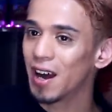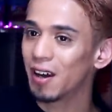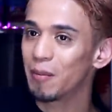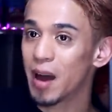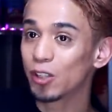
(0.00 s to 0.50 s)

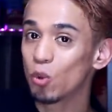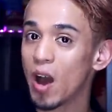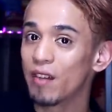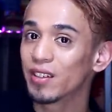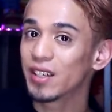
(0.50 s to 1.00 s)
Um, I do
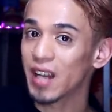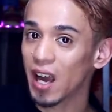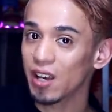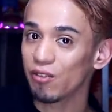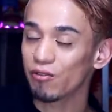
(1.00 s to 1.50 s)
have the
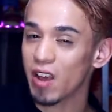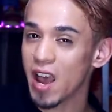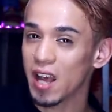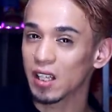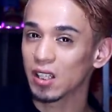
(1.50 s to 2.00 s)
knife
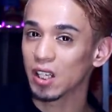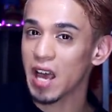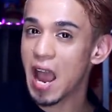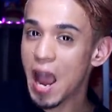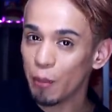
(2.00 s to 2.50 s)
and the
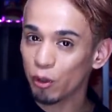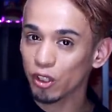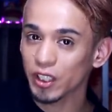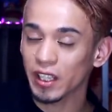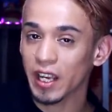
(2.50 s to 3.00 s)

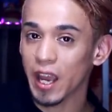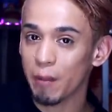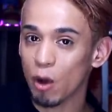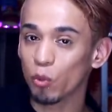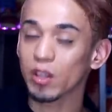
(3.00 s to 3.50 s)
hammer that they
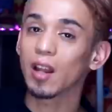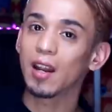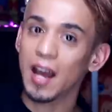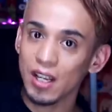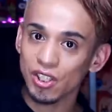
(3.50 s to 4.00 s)
came out with
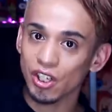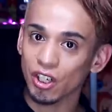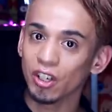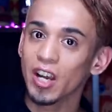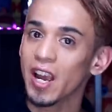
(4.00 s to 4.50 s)
last
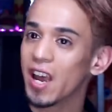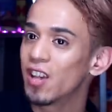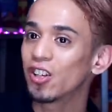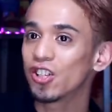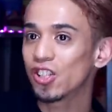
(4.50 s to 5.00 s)
year
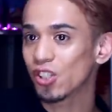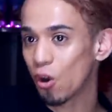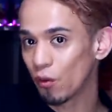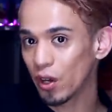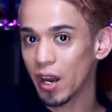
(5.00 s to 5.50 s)
and they're just
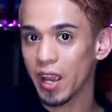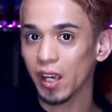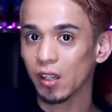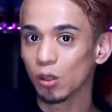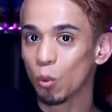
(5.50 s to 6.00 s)
over there
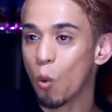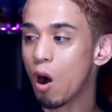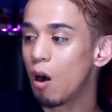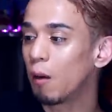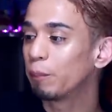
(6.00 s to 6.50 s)
hanging in the
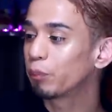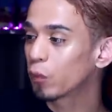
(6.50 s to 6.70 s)
wall